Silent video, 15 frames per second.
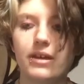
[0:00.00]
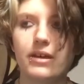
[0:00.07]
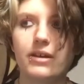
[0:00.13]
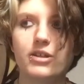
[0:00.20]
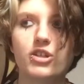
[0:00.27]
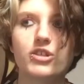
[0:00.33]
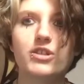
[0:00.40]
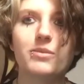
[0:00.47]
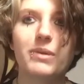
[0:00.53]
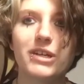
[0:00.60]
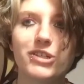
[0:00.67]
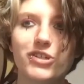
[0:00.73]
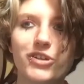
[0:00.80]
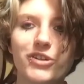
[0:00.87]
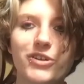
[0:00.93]
just to make
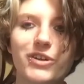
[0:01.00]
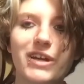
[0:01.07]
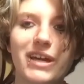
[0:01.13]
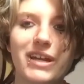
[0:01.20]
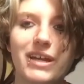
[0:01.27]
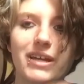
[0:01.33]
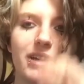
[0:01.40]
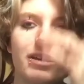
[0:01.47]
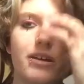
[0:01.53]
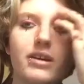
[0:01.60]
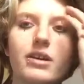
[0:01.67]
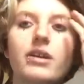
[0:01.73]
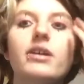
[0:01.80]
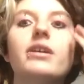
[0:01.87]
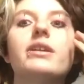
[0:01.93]
sure you're getting
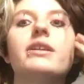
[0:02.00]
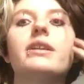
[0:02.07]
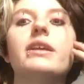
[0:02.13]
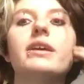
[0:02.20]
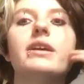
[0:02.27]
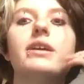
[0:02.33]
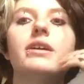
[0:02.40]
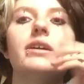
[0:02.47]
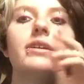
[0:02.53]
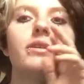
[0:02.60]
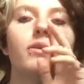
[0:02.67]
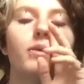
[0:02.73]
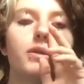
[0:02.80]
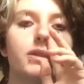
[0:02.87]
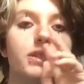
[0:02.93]
the
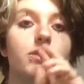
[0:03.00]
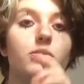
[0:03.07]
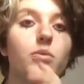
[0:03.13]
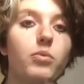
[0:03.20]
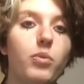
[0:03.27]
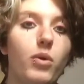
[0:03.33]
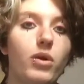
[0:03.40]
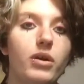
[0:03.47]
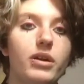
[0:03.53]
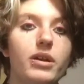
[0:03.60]
ones you want.